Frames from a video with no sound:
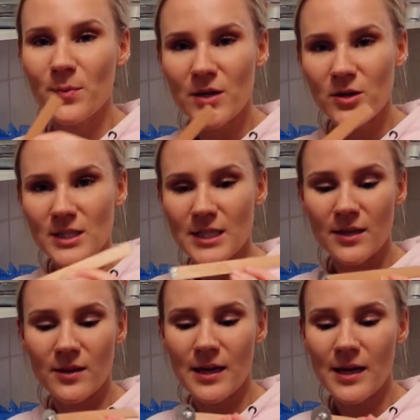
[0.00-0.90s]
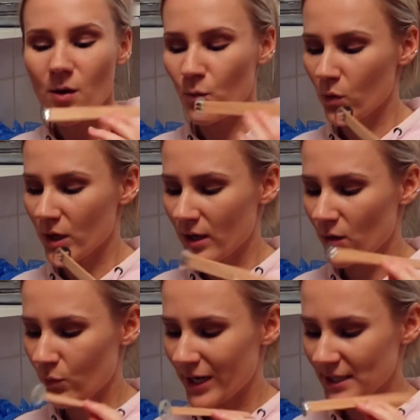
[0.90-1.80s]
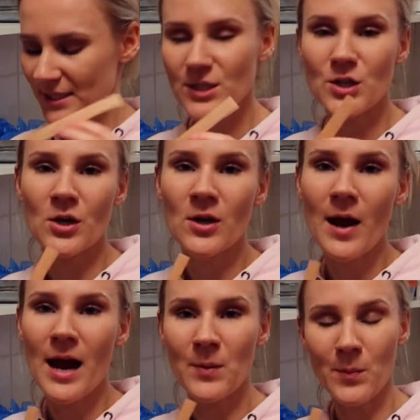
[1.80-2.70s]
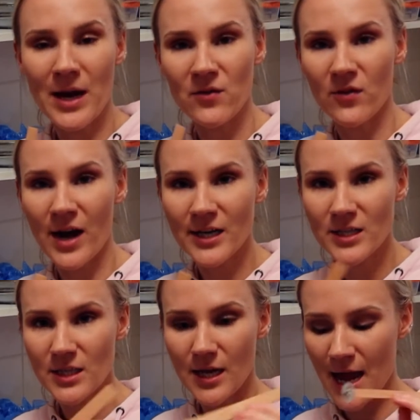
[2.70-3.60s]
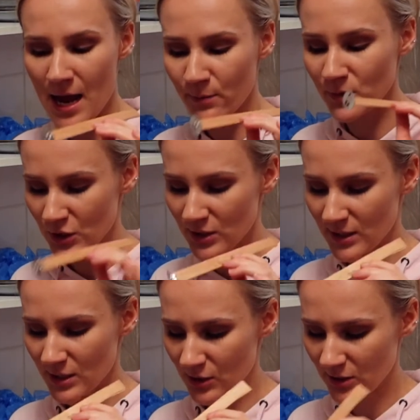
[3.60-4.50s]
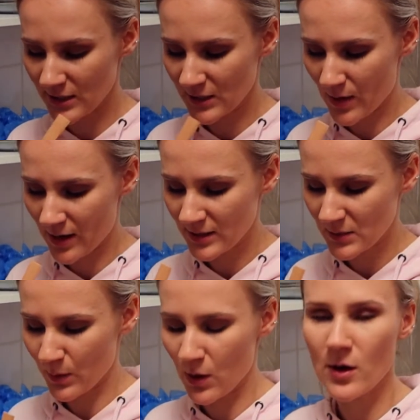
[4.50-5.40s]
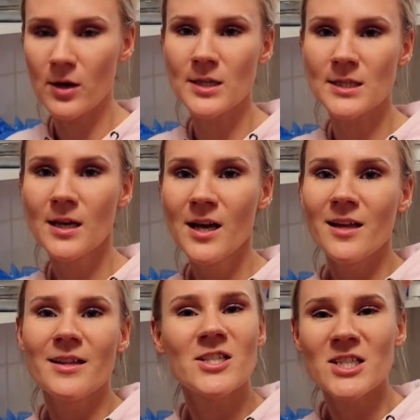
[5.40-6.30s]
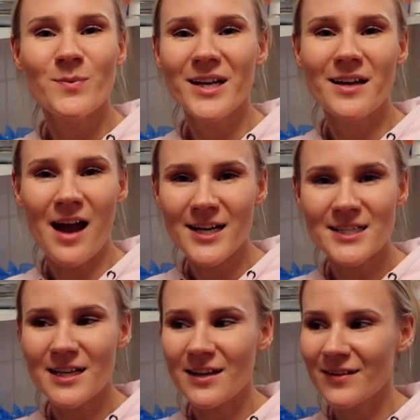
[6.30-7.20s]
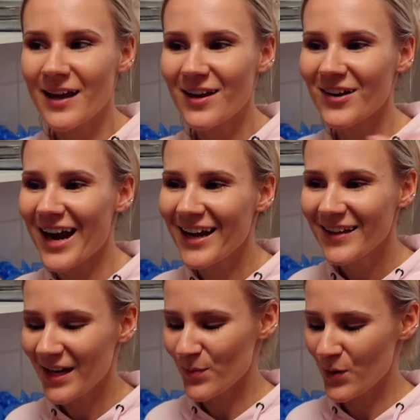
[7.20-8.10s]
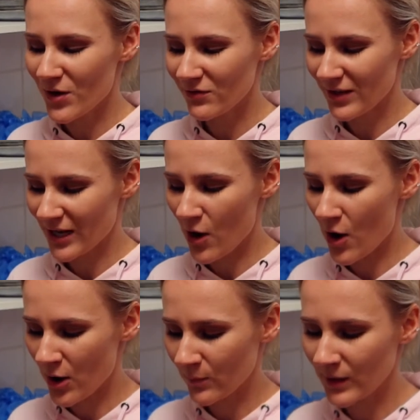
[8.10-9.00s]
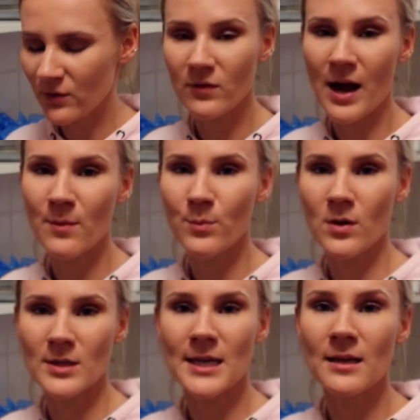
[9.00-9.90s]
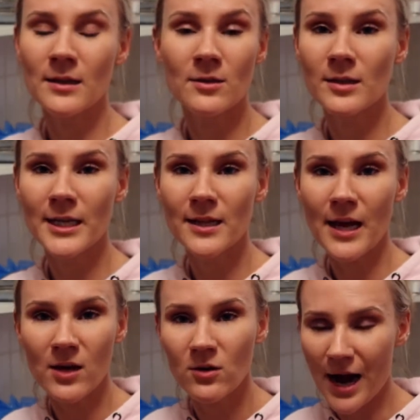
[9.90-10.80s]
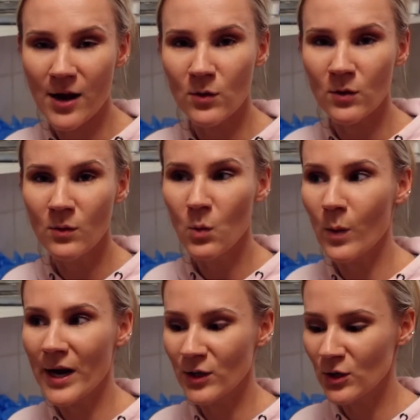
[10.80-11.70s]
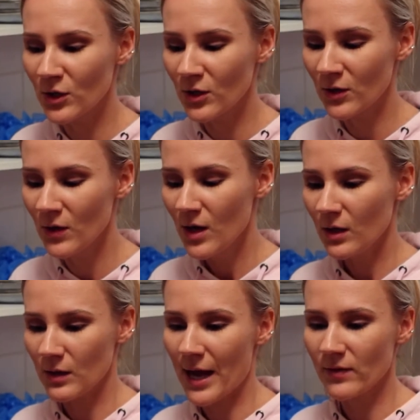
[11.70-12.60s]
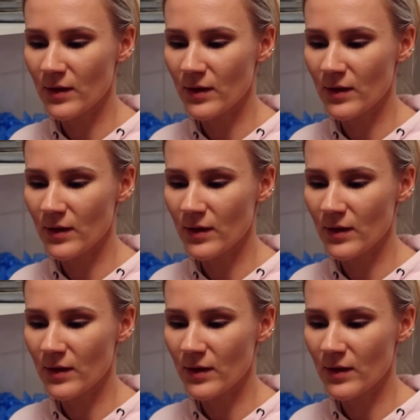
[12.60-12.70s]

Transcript: to be using the wooden wicks too, and my friend Em chooses to use these ones because they're just a bit nicer. They create like more of like a homely vibe because they literally like crackle when you light